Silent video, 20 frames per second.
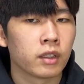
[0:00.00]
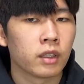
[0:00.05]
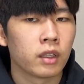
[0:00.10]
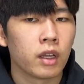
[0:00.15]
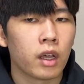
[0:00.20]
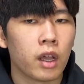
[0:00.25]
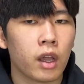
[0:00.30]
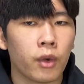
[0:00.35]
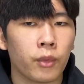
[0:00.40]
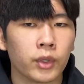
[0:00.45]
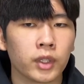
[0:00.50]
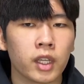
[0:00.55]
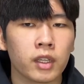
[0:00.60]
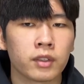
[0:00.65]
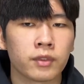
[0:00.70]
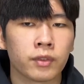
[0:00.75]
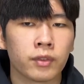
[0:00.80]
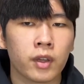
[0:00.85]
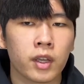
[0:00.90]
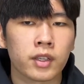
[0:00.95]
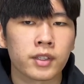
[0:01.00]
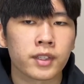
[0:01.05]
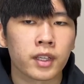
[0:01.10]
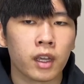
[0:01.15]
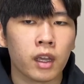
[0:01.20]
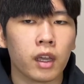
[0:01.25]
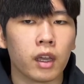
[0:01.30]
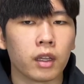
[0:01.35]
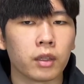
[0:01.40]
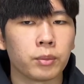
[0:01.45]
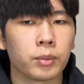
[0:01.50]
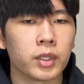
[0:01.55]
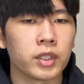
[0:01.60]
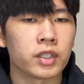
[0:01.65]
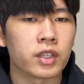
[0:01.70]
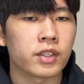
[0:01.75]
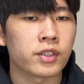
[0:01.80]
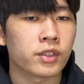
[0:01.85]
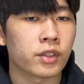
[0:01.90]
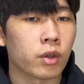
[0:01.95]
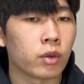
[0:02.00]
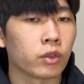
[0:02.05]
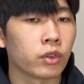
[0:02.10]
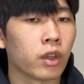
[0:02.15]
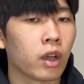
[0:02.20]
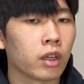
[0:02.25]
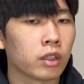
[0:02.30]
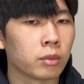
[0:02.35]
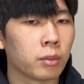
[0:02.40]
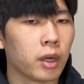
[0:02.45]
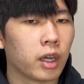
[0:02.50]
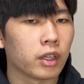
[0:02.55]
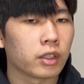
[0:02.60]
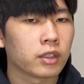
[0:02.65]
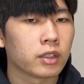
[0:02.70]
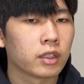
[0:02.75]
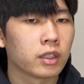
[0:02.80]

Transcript: Uh, when I first heard BTS song Dynamite,